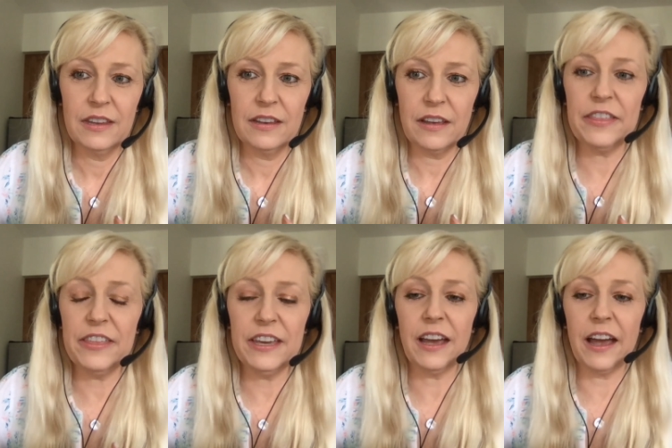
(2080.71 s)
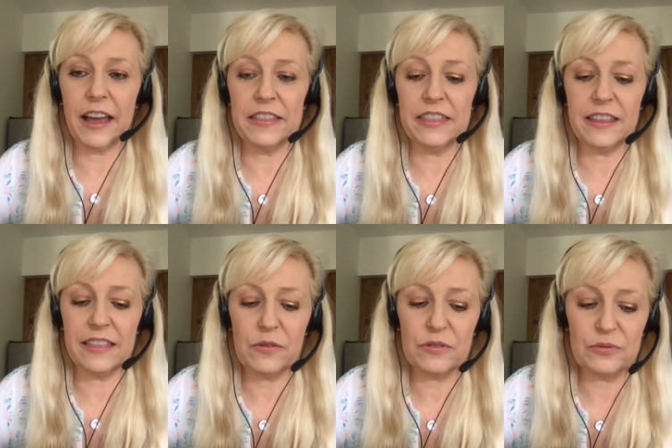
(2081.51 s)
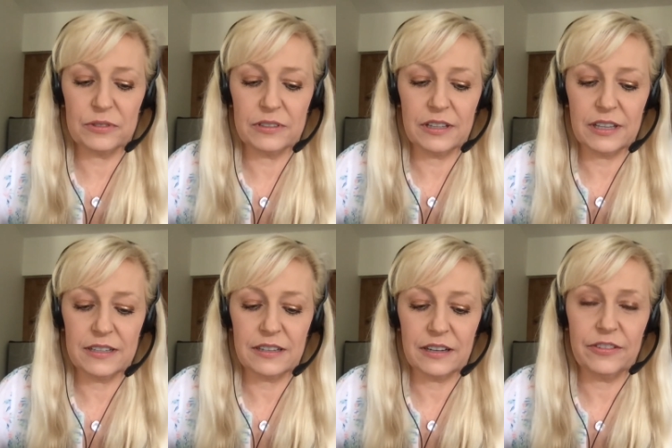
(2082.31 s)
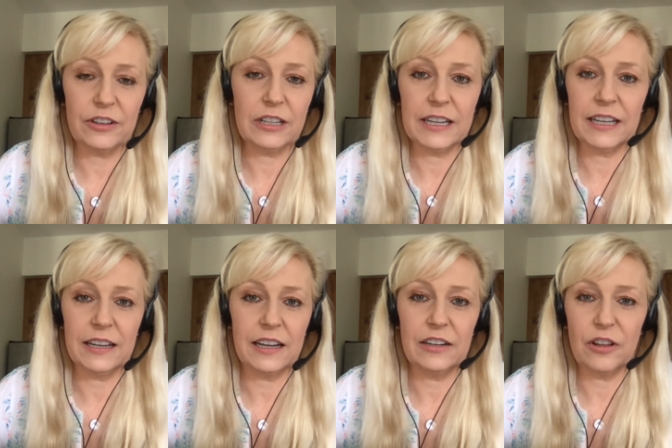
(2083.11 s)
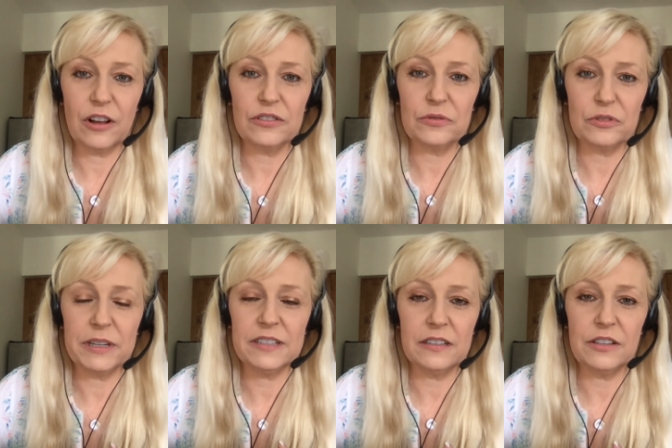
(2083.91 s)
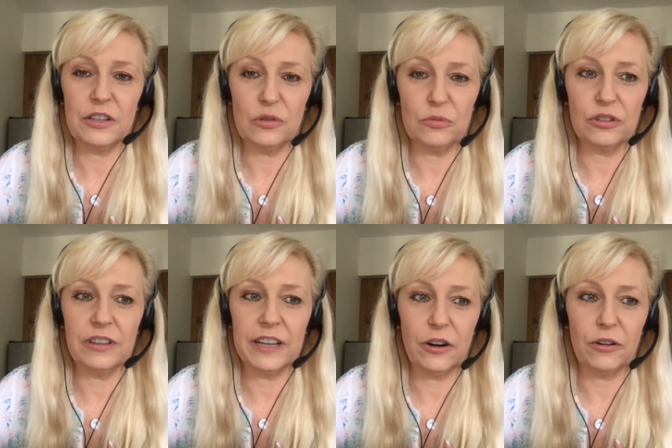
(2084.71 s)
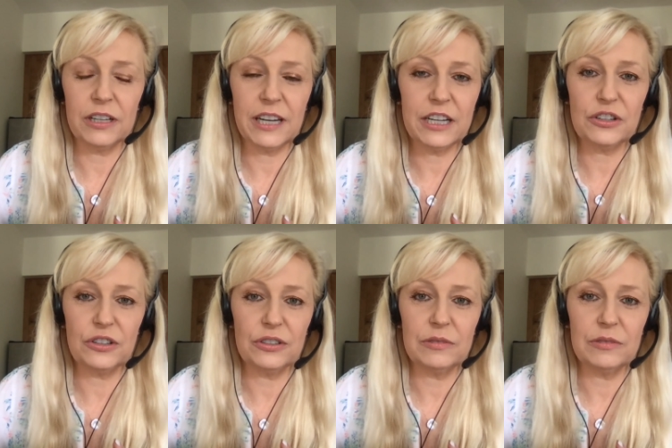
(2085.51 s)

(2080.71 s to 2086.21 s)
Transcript: I think I, I think that was one of the things that I felt like I kind of lost was my sense of humor and lighthearted nature and